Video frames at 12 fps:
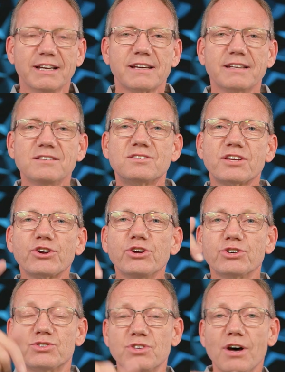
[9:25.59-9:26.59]
Consider
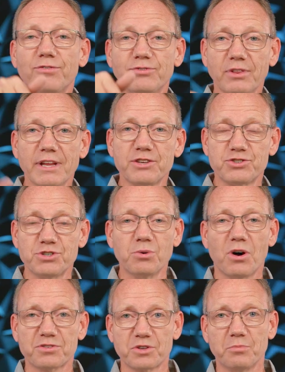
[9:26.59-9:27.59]
yourself lest you
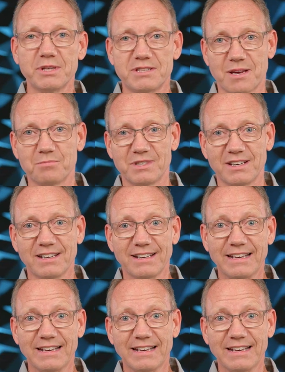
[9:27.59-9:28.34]
also be tempted.